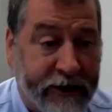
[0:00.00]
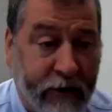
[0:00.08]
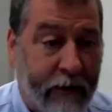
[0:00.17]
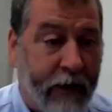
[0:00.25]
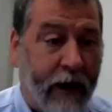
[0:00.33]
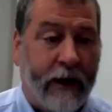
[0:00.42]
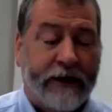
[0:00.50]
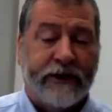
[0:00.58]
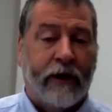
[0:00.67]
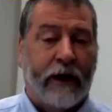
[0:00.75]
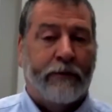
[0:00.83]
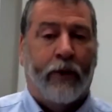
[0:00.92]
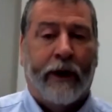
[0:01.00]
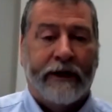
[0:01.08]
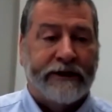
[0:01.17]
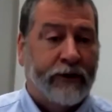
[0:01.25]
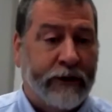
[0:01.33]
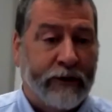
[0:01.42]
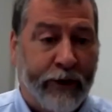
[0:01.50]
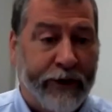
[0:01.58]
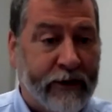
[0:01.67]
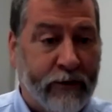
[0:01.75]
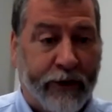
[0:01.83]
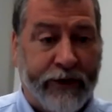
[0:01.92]
a great uh, that's a great point. So with
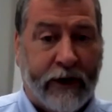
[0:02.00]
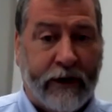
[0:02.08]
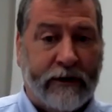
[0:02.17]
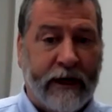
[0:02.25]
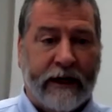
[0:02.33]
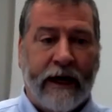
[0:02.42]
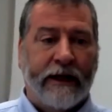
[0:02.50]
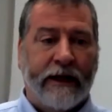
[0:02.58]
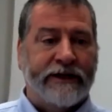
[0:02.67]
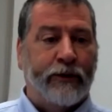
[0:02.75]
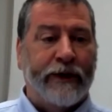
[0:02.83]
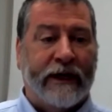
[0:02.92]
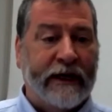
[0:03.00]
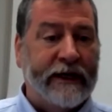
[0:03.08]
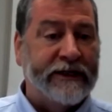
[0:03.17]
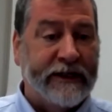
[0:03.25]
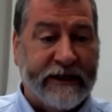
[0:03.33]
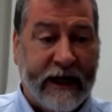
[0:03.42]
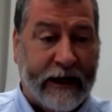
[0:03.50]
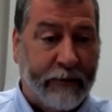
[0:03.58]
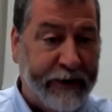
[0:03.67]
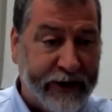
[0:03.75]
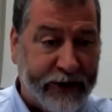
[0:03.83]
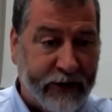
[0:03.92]
with the technology, we could easily take a
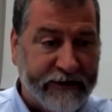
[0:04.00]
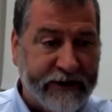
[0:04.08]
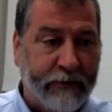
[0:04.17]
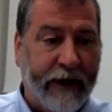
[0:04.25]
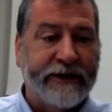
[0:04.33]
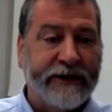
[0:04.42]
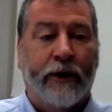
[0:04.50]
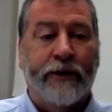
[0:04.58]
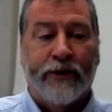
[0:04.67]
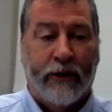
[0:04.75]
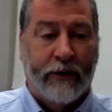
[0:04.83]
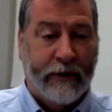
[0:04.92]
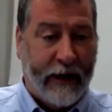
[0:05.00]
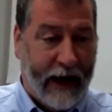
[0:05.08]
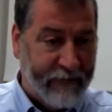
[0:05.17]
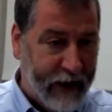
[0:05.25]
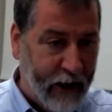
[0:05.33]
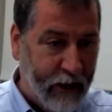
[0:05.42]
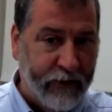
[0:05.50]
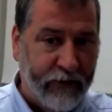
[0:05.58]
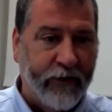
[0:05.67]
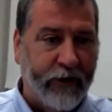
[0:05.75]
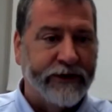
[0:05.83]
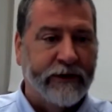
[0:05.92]
picture of somebody's notes or have my own
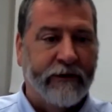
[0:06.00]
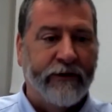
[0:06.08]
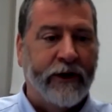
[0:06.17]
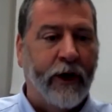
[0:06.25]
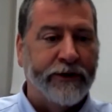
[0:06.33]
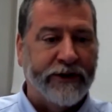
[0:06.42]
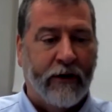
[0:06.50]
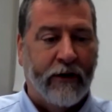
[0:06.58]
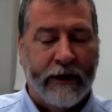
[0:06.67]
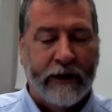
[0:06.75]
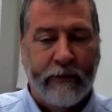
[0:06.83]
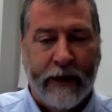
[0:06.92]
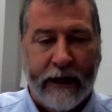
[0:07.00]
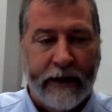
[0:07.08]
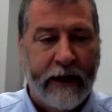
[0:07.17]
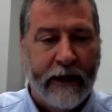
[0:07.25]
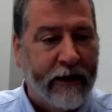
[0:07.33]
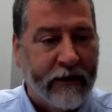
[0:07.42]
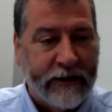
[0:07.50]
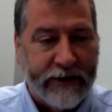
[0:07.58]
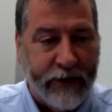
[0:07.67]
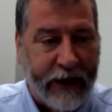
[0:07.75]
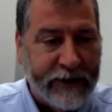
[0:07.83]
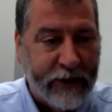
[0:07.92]
version of the notes already made. So
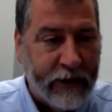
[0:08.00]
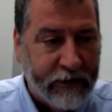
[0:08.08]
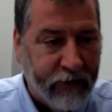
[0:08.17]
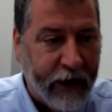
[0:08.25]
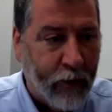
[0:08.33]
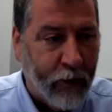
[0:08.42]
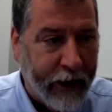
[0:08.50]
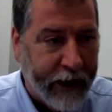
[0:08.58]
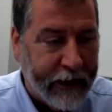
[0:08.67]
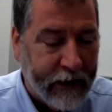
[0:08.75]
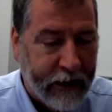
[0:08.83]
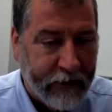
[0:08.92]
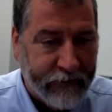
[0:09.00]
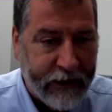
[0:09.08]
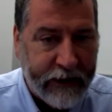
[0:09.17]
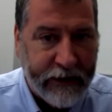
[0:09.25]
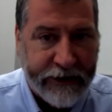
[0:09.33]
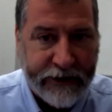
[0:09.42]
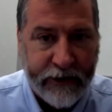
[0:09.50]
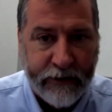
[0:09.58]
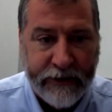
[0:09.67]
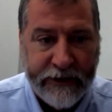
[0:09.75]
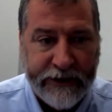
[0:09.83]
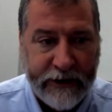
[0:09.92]
that's a great way of getting
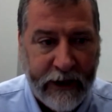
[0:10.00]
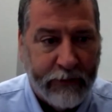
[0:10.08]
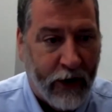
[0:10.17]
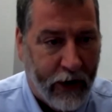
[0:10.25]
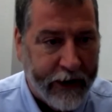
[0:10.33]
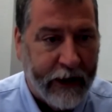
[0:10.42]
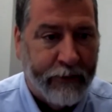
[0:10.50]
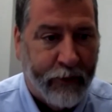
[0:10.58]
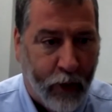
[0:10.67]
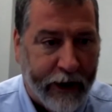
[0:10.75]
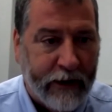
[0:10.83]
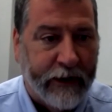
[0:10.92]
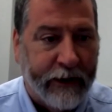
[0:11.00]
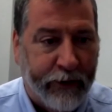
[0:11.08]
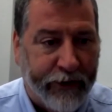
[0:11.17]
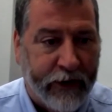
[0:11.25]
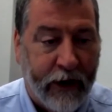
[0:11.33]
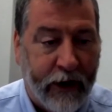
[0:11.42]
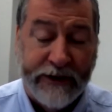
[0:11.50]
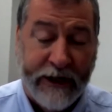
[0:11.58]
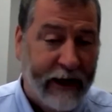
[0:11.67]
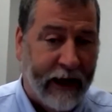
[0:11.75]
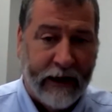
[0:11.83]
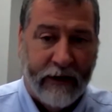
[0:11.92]
students um, caught up quickly with the notes.
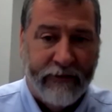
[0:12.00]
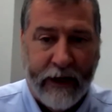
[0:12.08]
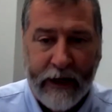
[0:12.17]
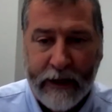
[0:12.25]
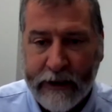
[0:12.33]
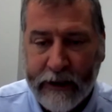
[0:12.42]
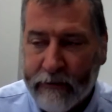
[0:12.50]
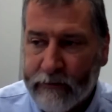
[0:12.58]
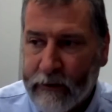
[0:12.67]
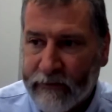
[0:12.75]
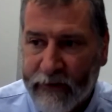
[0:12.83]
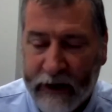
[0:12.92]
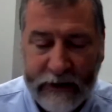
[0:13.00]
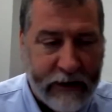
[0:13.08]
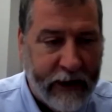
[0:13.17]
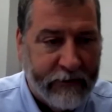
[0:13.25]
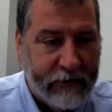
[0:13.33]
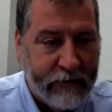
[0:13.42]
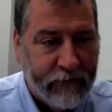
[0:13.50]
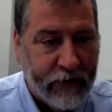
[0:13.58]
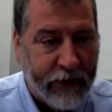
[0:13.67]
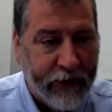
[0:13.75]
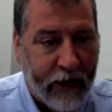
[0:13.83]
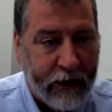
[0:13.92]
I love that idea. In fact, I hadn't
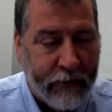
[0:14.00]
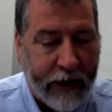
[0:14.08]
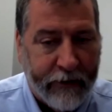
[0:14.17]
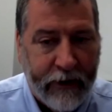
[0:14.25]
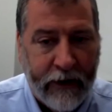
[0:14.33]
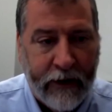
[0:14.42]
really thought well, about that's,